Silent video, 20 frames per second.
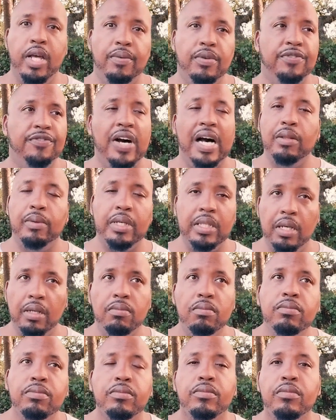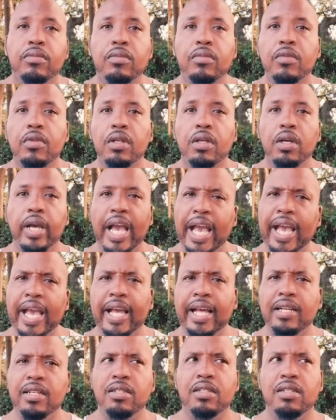that was following them
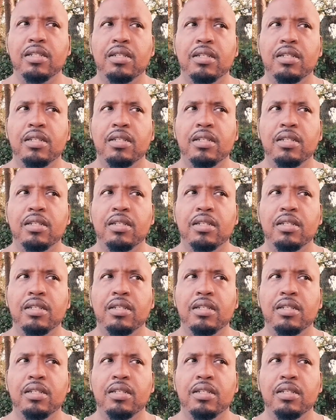and